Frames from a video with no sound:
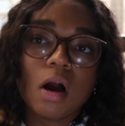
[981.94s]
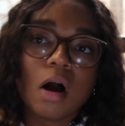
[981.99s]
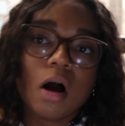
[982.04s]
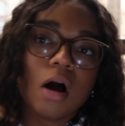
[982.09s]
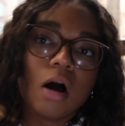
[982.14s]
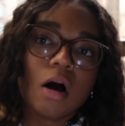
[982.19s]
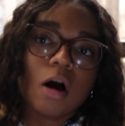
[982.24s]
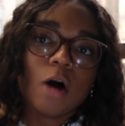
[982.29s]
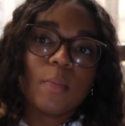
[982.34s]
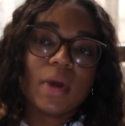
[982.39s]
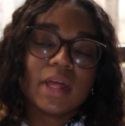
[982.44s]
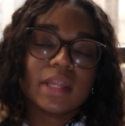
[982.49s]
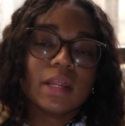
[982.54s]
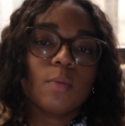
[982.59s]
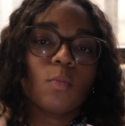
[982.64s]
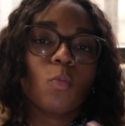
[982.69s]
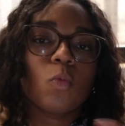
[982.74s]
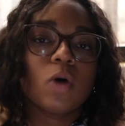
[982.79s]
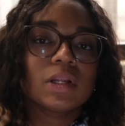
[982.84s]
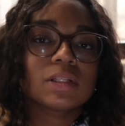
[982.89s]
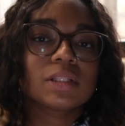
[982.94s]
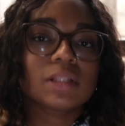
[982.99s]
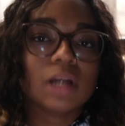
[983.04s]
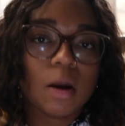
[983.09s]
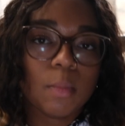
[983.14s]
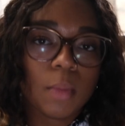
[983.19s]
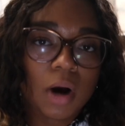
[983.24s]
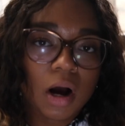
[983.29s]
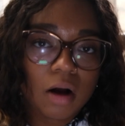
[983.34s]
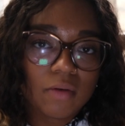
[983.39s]
And then once
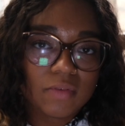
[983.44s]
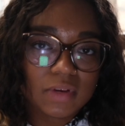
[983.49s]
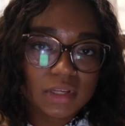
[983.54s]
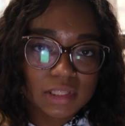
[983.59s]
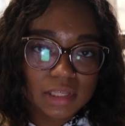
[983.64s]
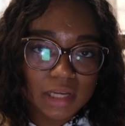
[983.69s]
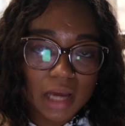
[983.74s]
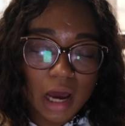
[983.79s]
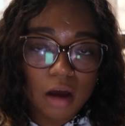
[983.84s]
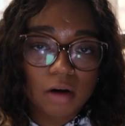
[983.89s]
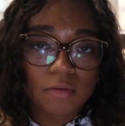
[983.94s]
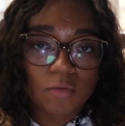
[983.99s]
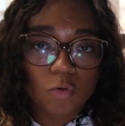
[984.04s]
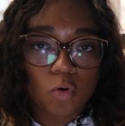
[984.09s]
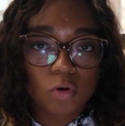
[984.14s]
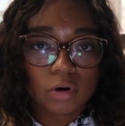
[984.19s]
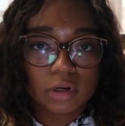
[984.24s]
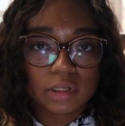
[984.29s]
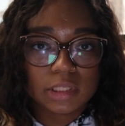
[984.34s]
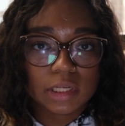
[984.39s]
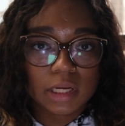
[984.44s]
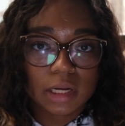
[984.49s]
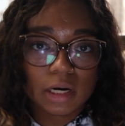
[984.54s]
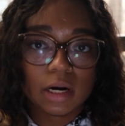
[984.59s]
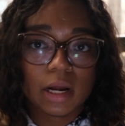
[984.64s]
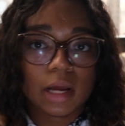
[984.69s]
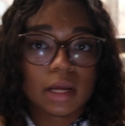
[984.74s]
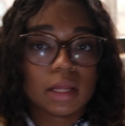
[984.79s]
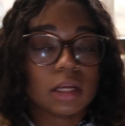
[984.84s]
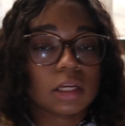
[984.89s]
I'm obviously out of quarantine
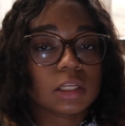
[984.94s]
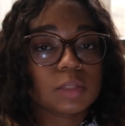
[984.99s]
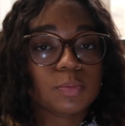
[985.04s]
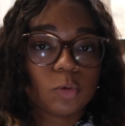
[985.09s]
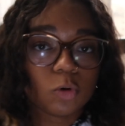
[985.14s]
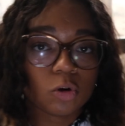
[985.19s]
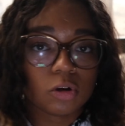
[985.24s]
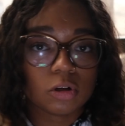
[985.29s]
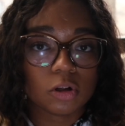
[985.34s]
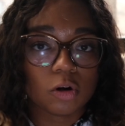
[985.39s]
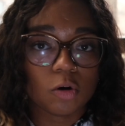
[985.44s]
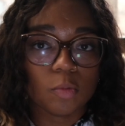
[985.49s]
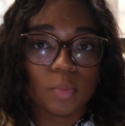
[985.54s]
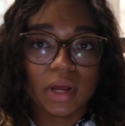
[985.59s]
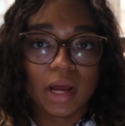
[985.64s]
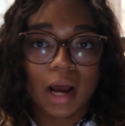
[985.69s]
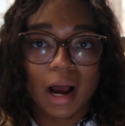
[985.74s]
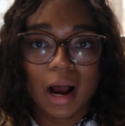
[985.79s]
and I can explore a little bit,